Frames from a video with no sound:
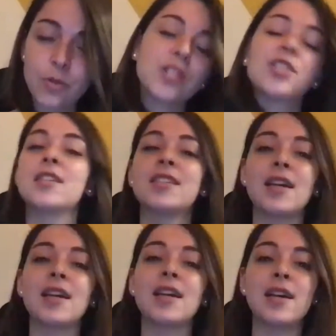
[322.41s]
which is
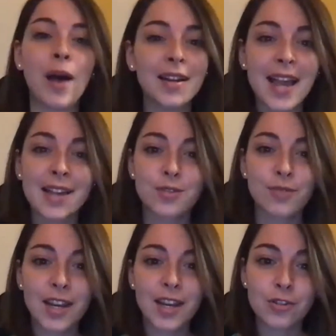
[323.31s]
a
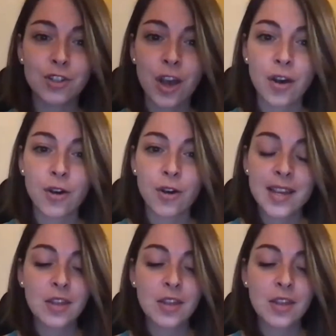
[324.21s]
podcast radio show.